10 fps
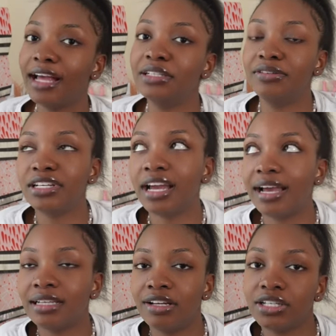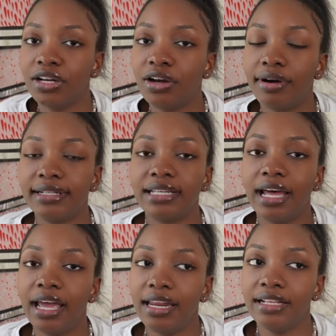I told you guys I was gonna go
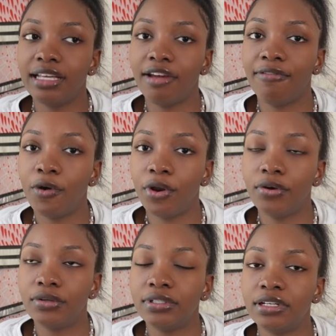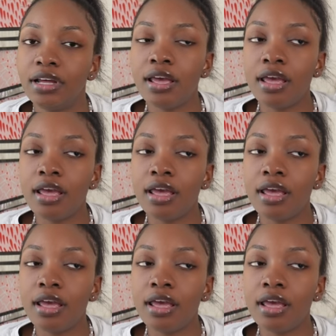outside and take photos of